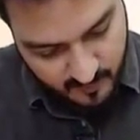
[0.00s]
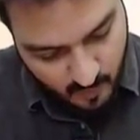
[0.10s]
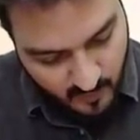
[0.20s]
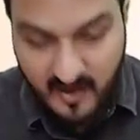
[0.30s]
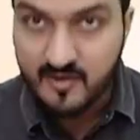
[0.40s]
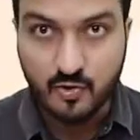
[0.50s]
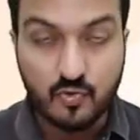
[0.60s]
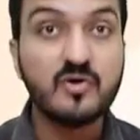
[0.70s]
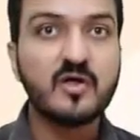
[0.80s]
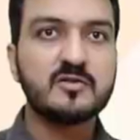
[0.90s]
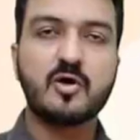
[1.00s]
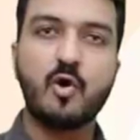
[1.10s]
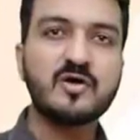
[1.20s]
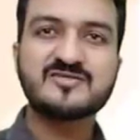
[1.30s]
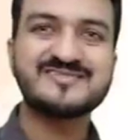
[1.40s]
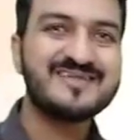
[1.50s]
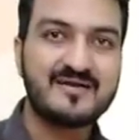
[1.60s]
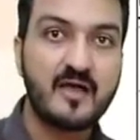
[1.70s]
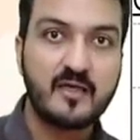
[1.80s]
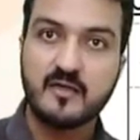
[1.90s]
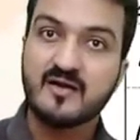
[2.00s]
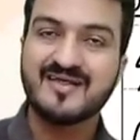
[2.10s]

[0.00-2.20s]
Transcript: when I do, the cost that I get